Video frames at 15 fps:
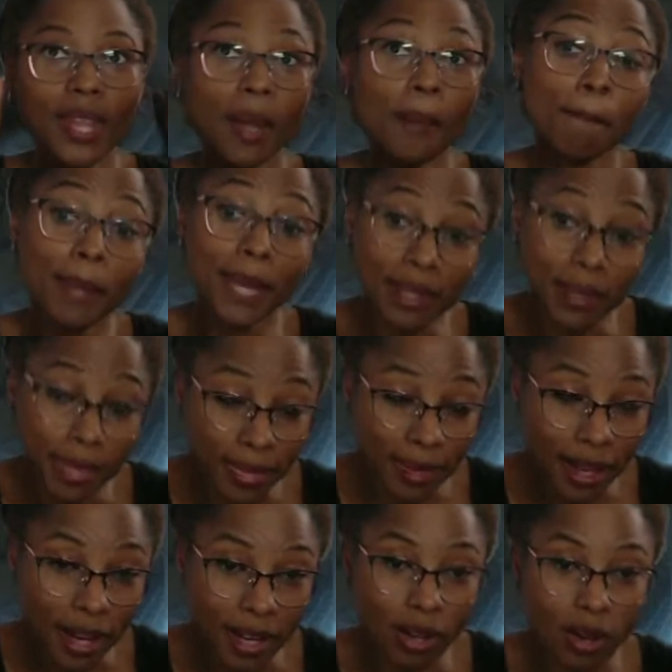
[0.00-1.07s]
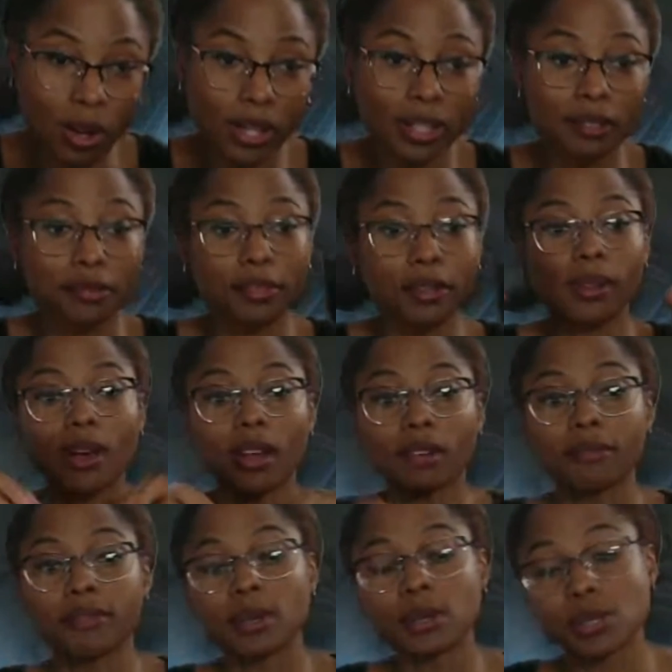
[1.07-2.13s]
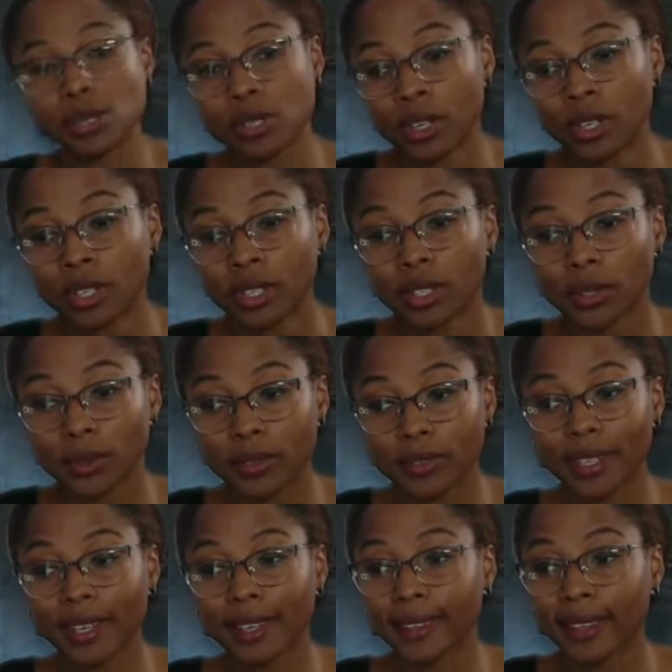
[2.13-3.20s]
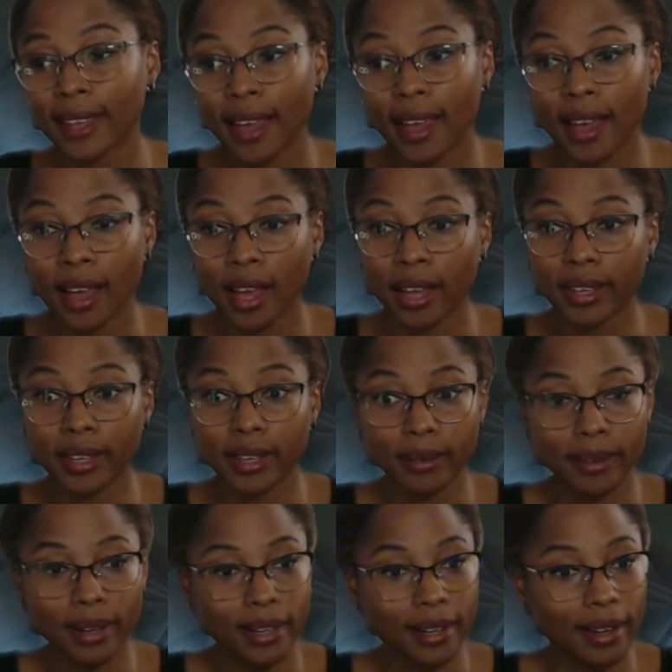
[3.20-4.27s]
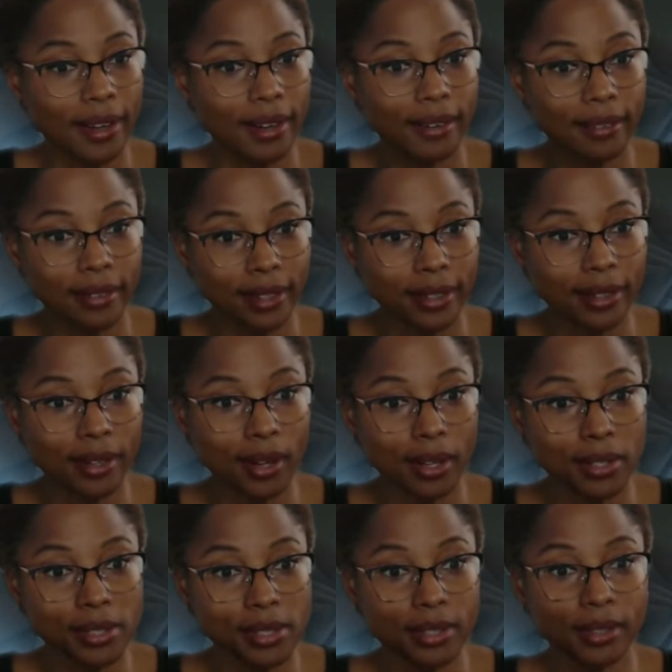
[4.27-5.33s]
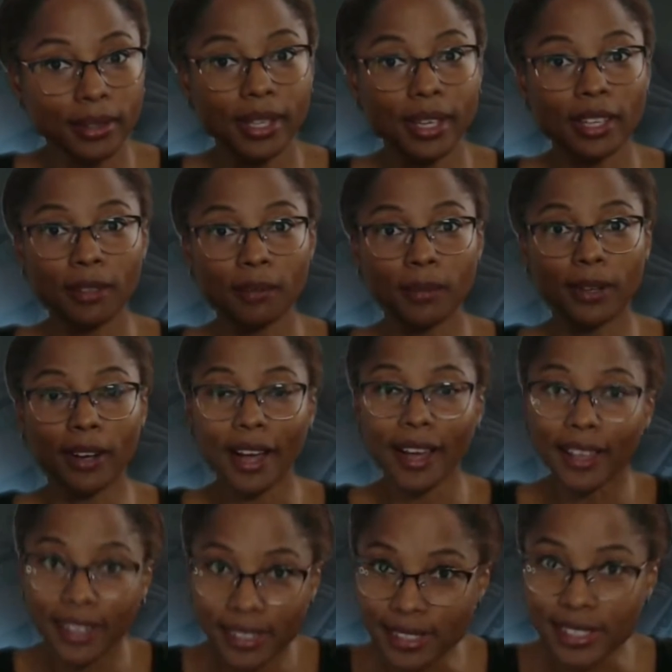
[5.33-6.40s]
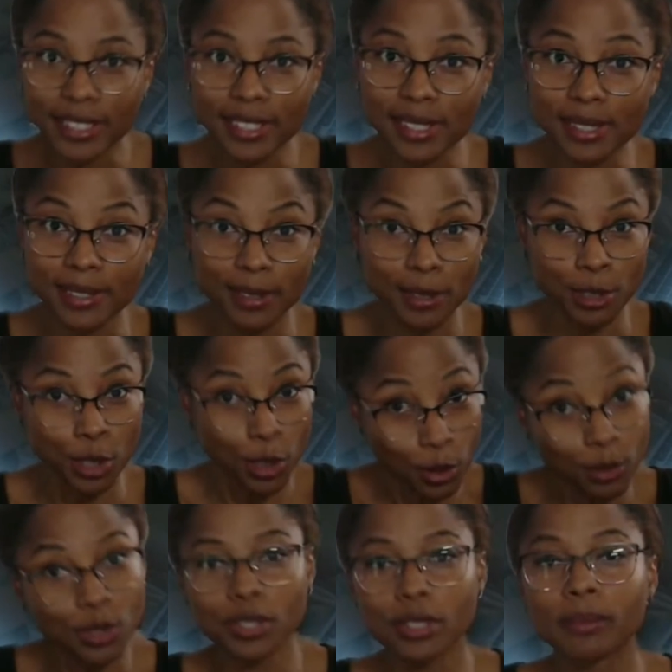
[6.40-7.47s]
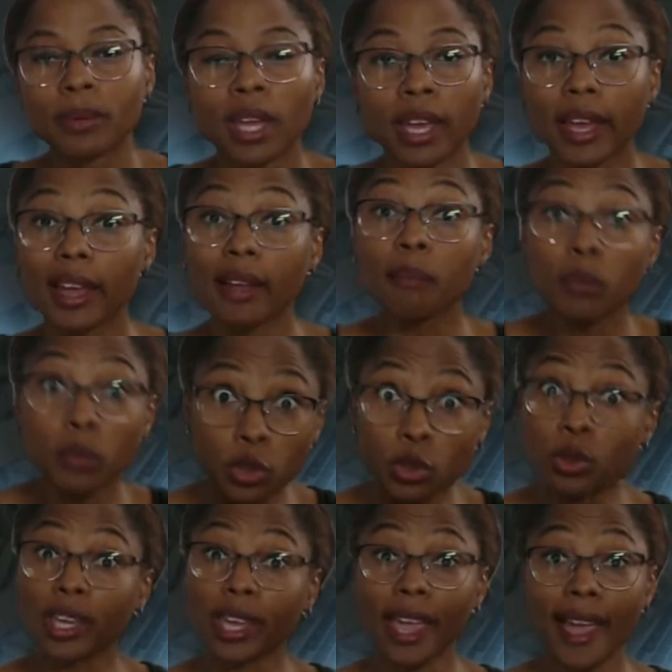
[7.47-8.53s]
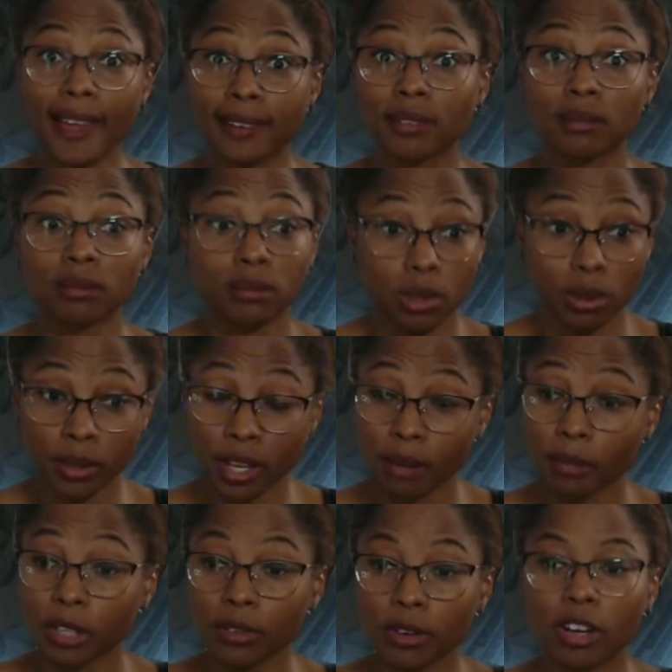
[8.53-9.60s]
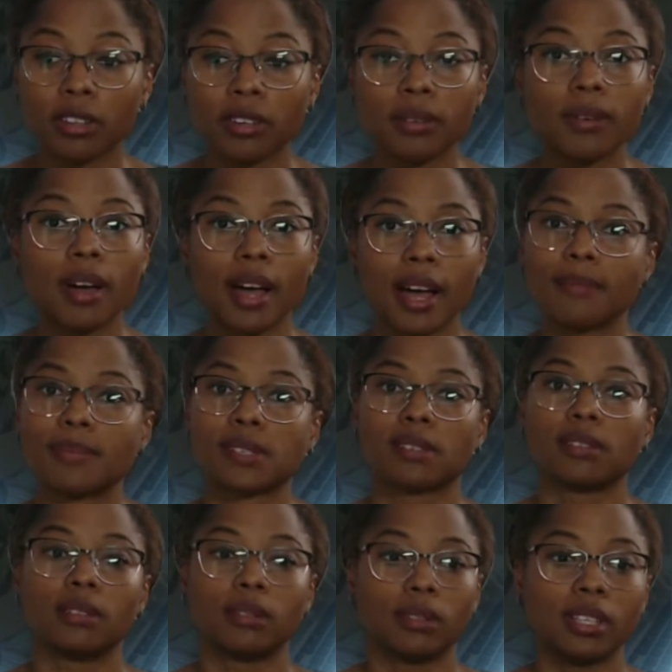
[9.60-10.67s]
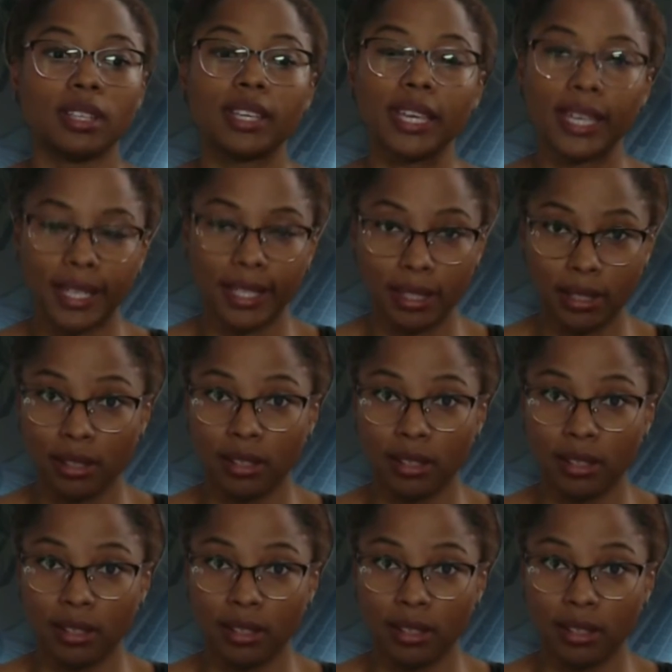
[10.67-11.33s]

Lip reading: myth, I call it, for a lot of folks who think, you know what, I don't need a college degree anymore. I can just YouTube. You can, don't get me wrong, you absolutely can.